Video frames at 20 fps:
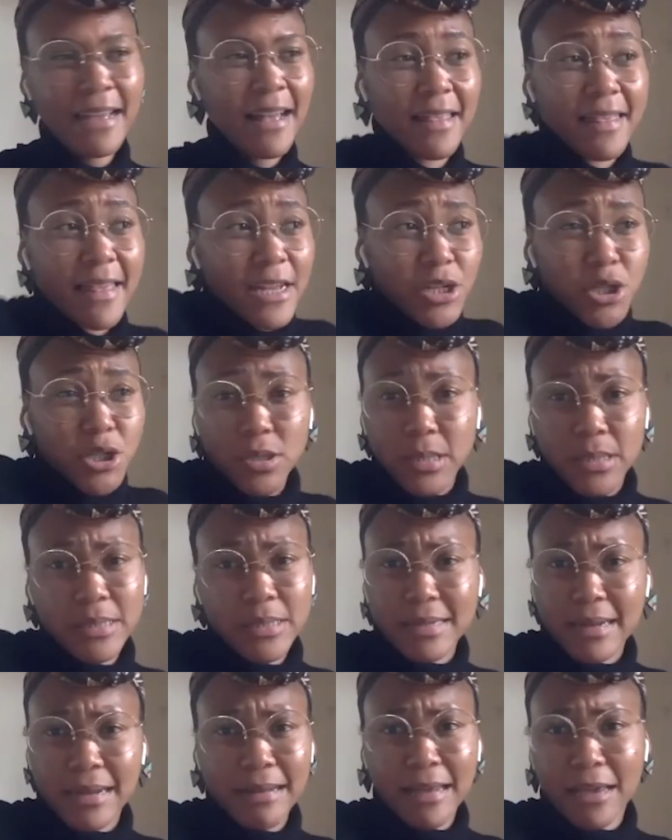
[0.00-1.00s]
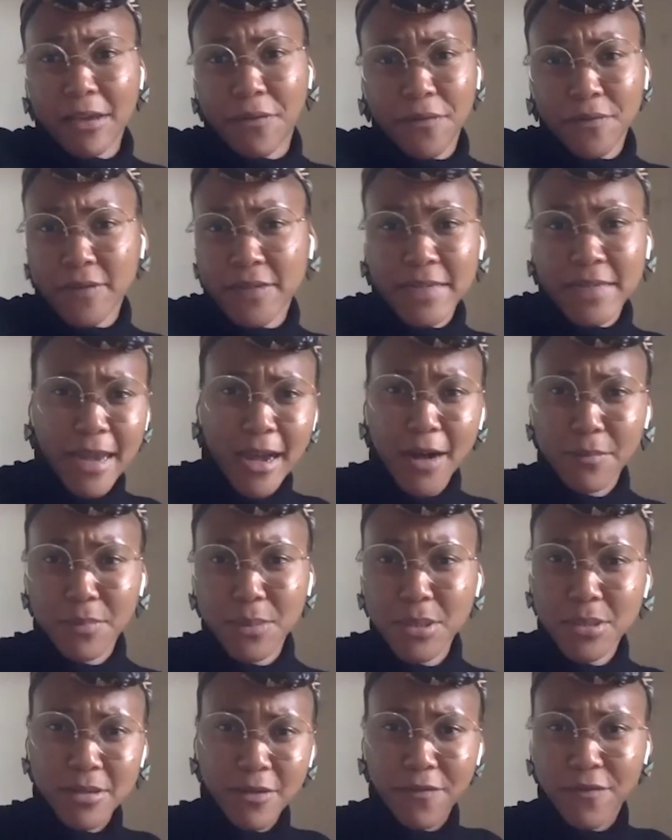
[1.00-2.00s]
They just need a lift to get up
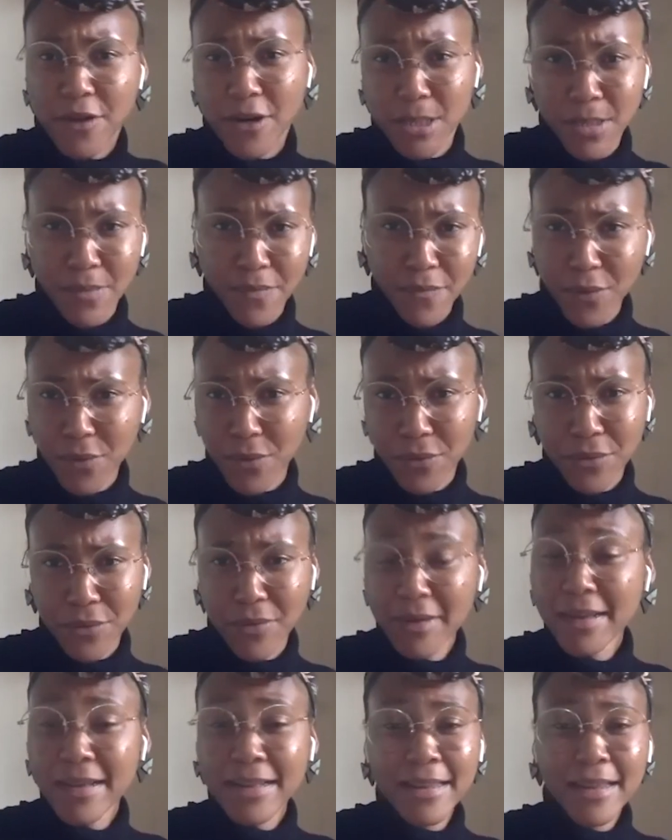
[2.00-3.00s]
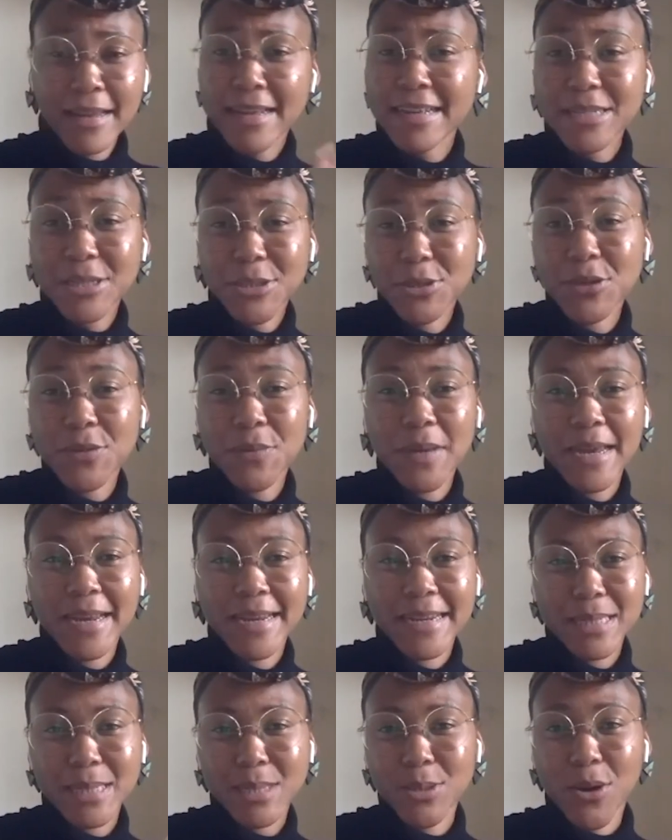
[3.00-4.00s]
to the first floor. Like, do you know what I
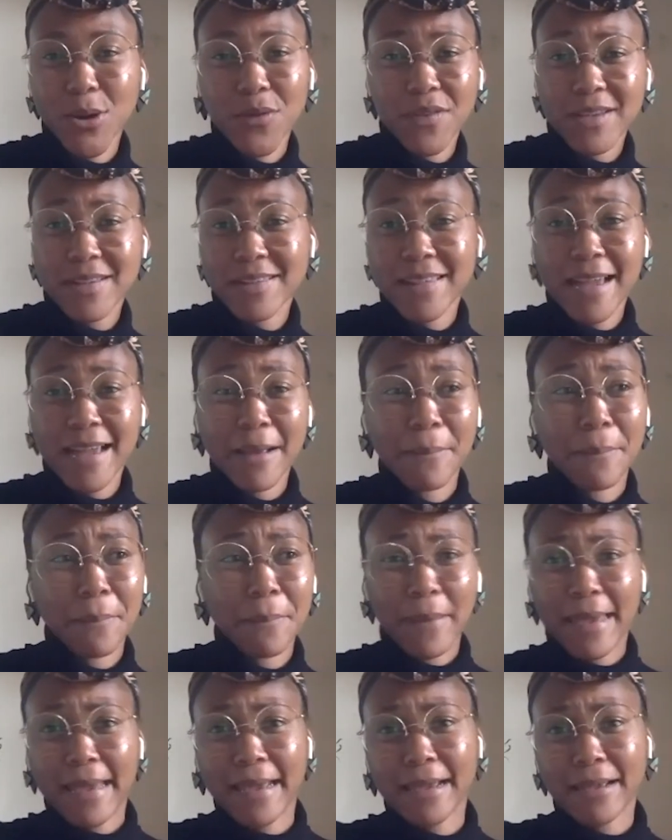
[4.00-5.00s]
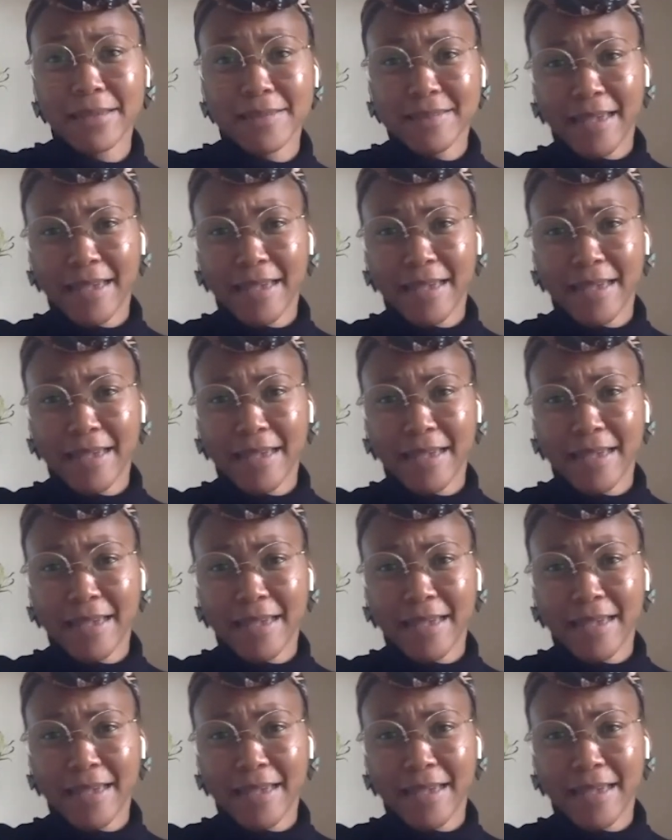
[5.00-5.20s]
mean? It's not this like big